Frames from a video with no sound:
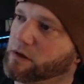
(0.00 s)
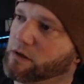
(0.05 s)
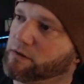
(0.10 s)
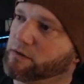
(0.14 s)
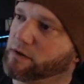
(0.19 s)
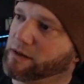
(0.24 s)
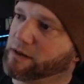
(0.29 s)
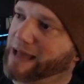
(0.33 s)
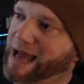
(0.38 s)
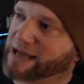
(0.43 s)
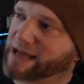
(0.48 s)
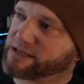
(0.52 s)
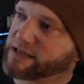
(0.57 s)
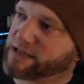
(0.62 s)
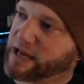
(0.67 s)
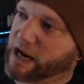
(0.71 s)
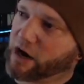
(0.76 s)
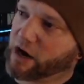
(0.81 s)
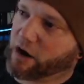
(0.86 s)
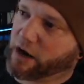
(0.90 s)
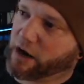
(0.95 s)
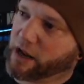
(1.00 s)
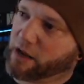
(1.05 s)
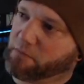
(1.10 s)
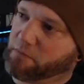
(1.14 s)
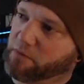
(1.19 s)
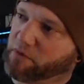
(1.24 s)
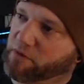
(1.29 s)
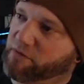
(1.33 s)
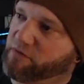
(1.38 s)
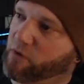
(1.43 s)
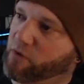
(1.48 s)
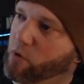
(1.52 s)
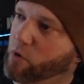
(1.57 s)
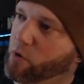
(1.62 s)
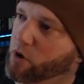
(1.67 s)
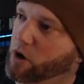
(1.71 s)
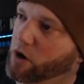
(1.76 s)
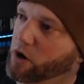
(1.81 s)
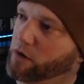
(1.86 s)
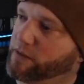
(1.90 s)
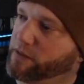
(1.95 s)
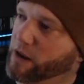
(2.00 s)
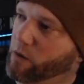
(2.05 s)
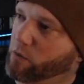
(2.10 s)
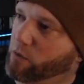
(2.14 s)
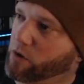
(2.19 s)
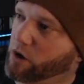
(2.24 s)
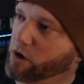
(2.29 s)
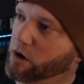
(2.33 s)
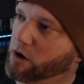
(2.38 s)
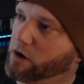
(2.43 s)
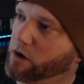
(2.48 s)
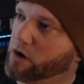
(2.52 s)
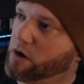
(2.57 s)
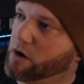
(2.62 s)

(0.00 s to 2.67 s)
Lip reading: The last area before that where